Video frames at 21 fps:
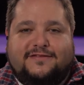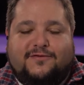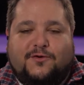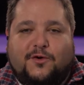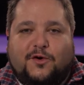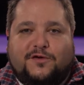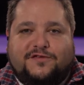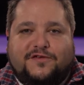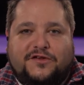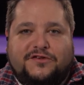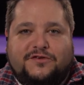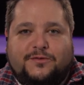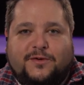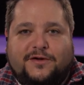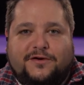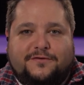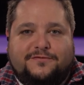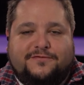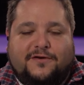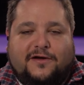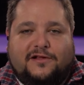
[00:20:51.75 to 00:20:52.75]
Of course, on
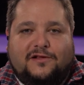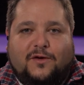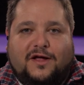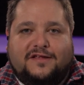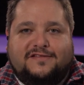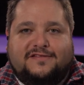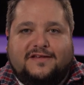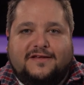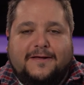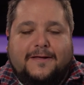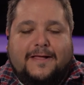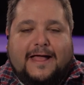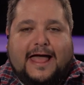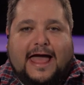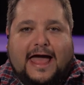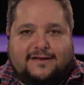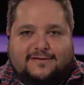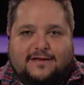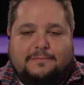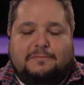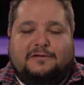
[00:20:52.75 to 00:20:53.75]
Twitter, follow us
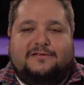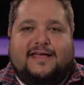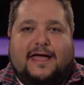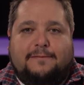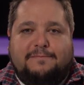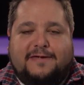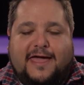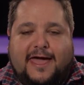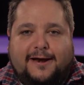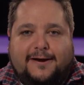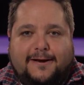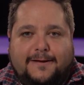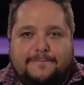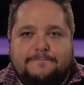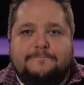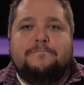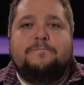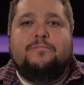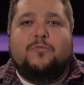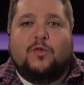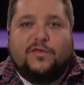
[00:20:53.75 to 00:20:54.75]
at Double Tap Canada,
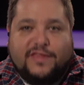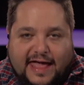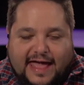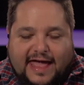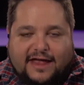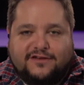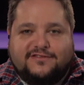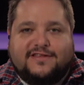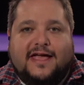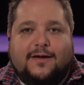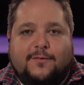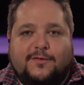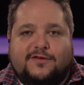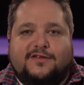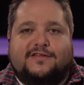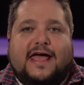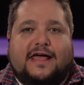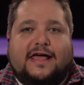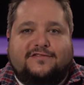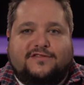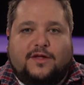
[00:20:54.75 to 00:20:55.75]
the hashtag which is
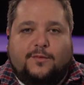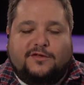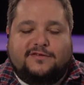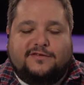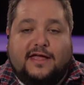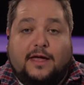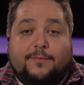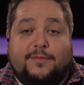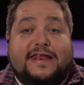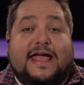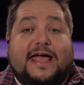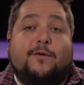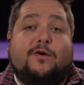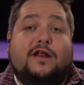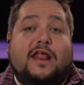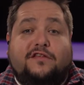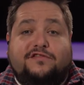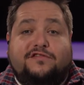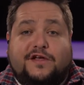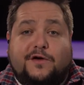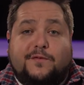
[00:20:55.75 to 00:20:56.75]
Ask Double Tap. And now on
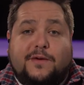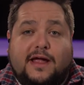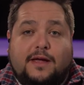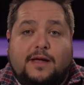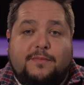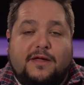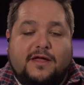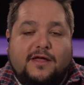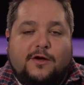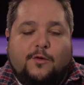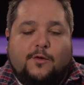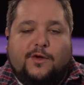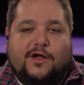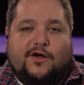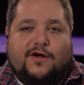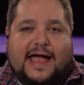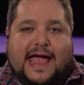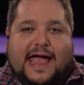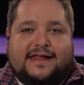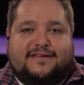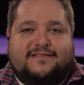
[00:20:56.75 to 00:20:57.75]
Instagram, we
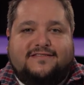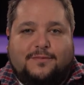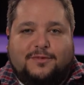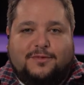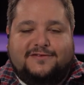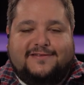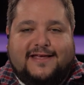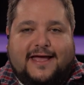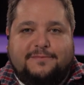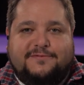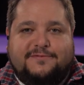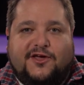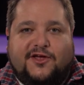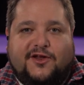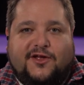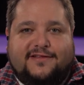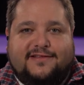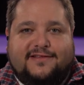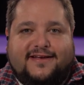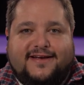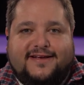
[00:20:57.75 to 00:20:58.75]
are at
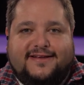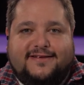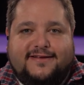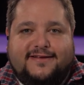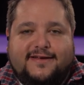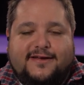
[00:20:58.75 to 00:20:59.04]
doubletap.online.